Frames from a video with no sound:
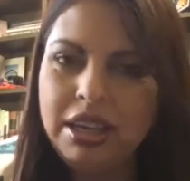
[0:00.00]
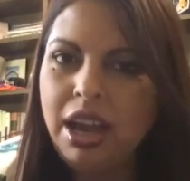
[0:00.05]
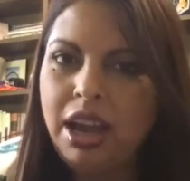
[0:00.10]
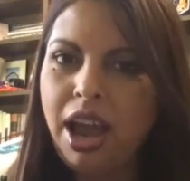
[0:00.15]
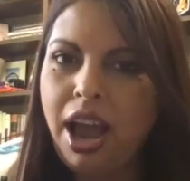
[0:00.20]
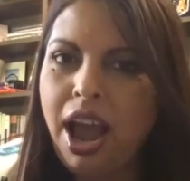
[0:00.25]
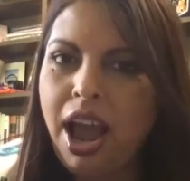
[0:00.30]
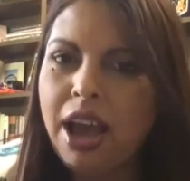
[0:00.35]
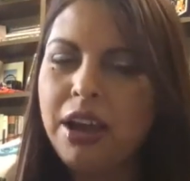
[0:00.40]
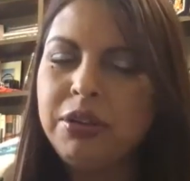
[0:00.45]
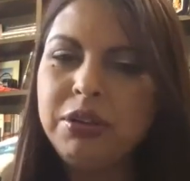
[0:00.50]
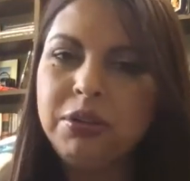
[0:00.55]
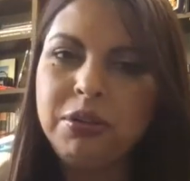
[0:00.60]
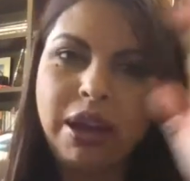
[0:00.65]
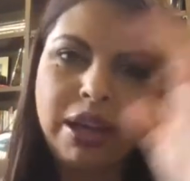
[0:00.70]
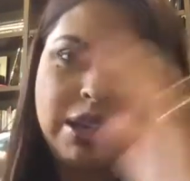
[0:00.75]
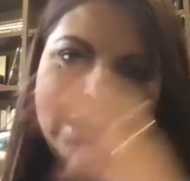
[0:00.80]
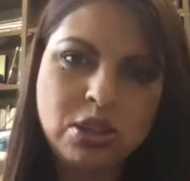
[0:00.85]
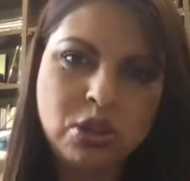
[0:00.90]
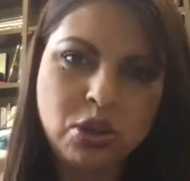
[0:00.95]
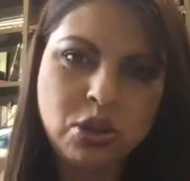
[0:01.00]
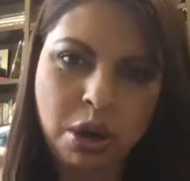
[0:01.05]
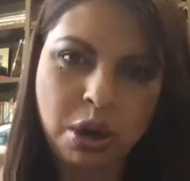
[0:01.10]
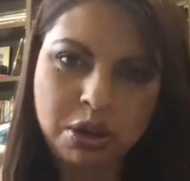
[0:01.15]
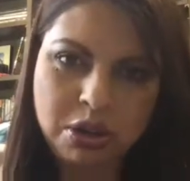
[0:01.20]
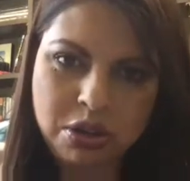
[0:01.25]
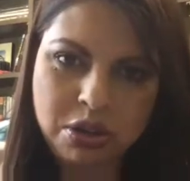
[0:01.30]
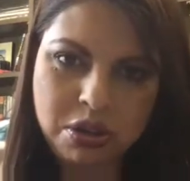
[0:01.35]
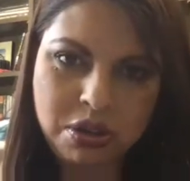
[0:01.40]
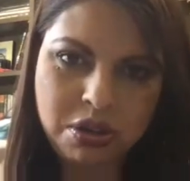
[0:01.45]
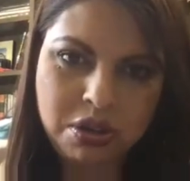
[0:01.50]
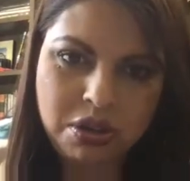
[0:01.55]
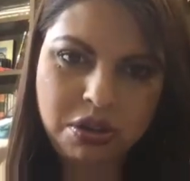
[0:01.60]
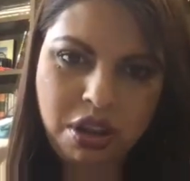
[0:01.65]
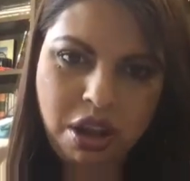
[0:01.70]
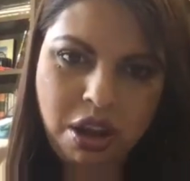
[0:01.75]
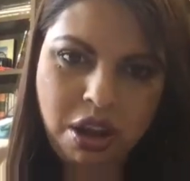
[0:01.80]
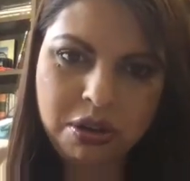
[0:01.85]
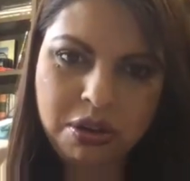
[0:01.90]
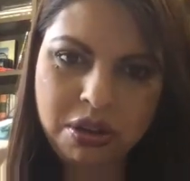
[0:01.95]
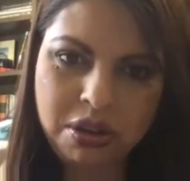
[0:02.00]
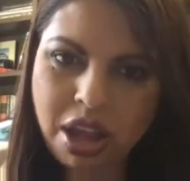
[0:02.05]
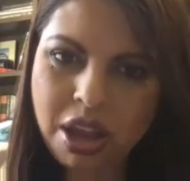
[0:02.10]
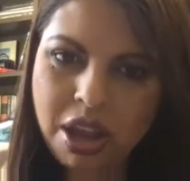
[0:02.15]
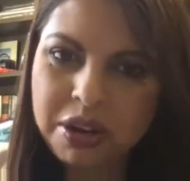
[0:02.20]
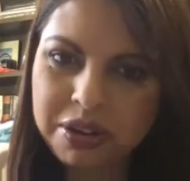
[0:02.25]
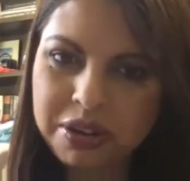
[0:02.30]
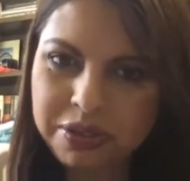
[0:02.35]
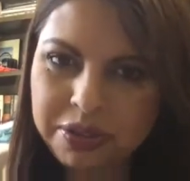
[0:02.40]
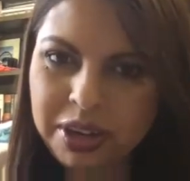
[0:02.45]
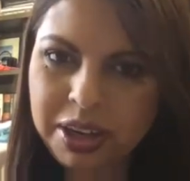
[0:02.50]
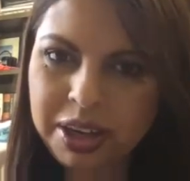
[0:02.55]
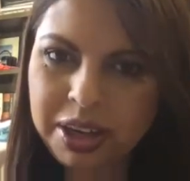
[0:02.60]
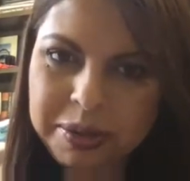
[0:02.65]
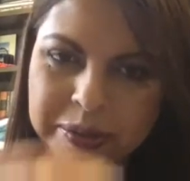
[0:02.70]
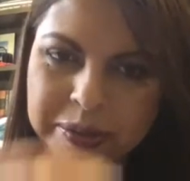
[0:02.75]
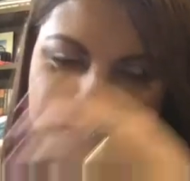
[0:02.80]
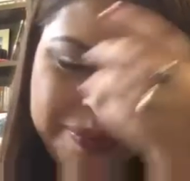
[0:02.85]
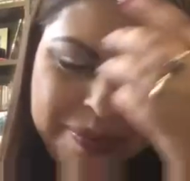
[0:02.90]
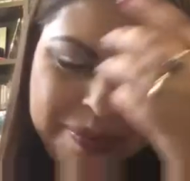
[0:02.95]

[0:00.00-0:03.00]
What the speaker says: how do I structure the autoethnography?